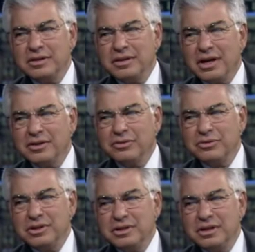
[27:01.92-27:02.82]
and
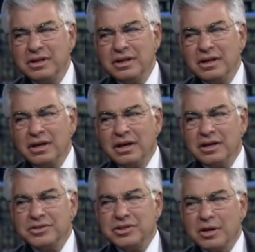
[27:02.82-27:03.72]
diluted
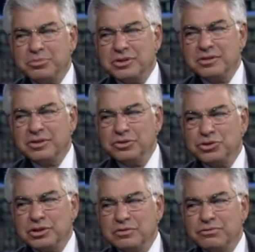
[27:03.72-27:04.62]
Uh,
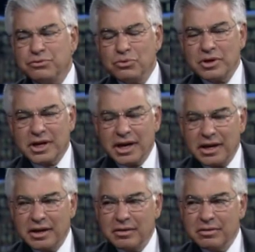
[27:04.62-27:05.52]
substitution for
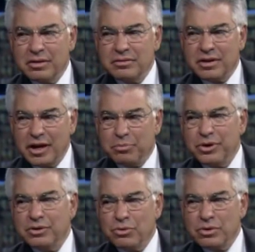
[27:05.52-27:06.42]
getting the
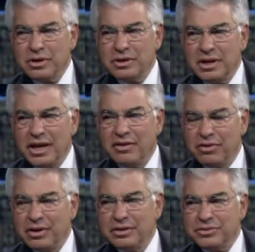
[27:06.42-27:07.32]
tape-recorded
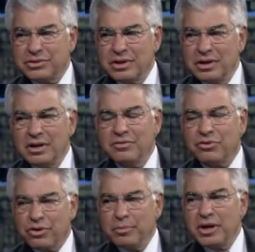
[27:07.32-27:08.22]
evidence of
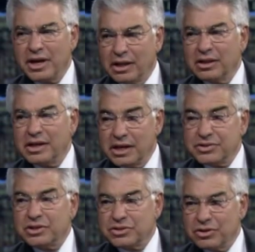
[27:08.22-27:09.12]
criminality,
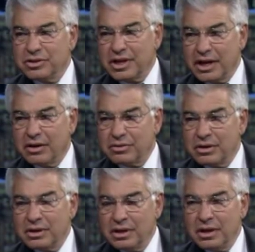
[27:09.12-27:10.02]
as it turned out,
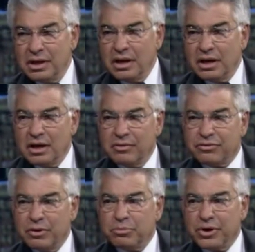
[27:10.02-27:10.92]
uh,
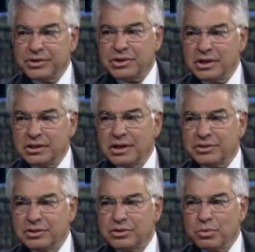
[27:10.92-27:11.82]
from President
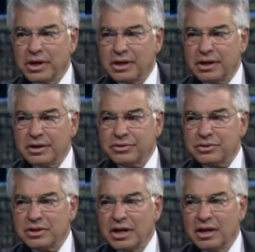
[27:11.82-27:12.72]
Nixon's White
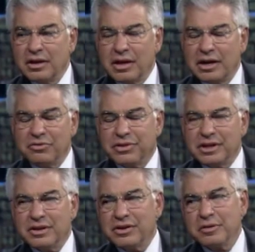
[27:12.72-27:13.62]
House. Uh, I don't
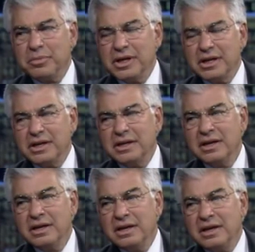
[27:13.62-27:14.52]
think there can be any
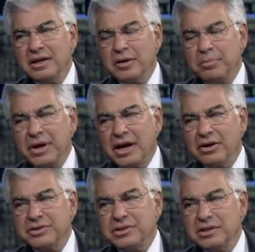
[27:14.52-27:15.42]

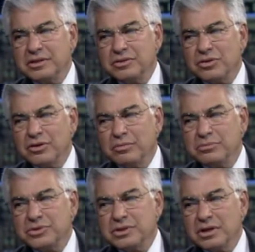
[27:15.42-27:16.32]
comparison in
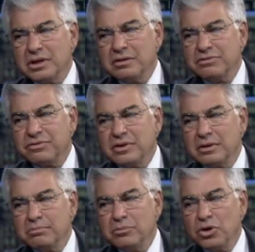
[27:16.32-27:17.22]
terms of uh,
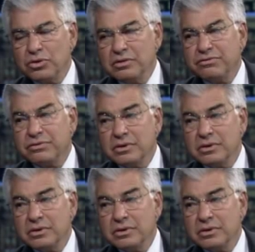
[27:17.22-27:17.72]
motive